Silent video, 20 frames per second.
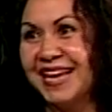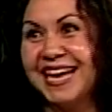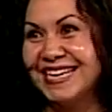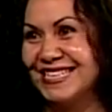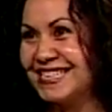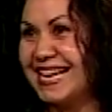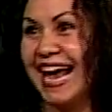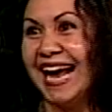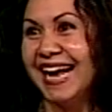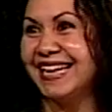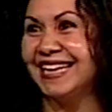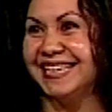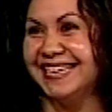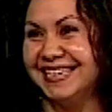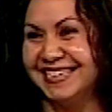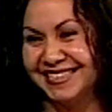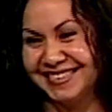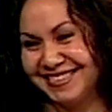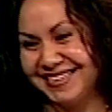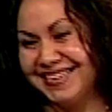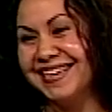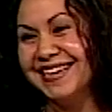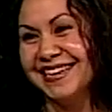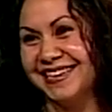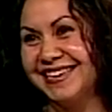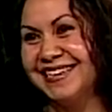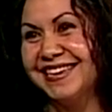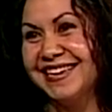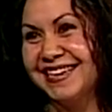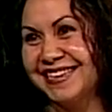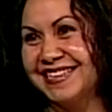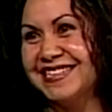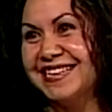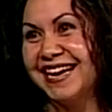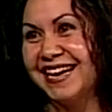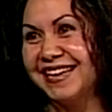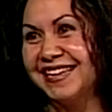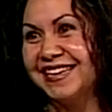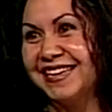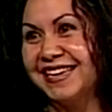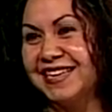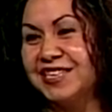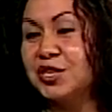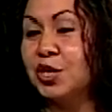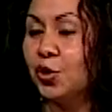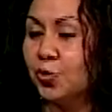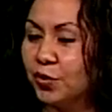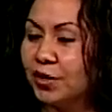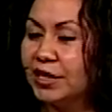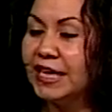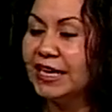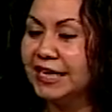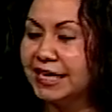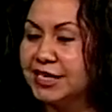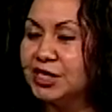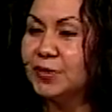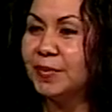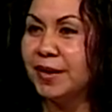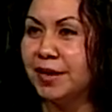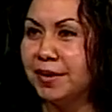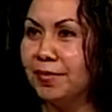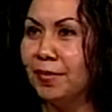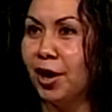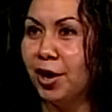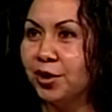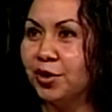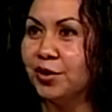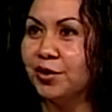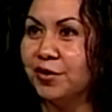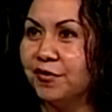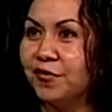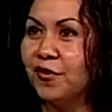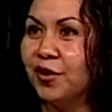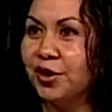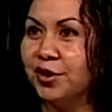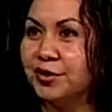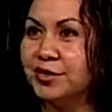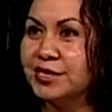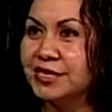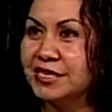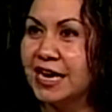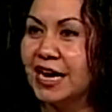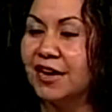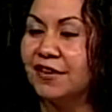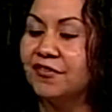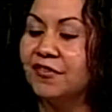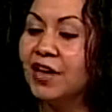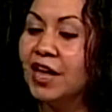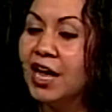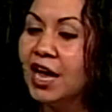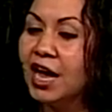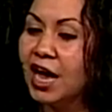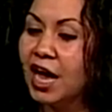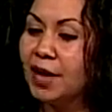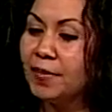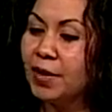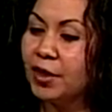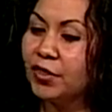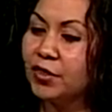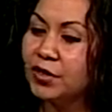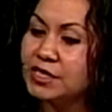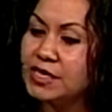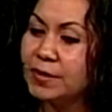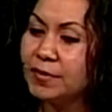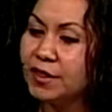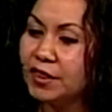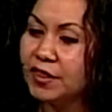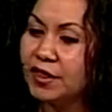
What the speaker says: Exactly. Exactly. So you really need to be a model for your staff. There's some of the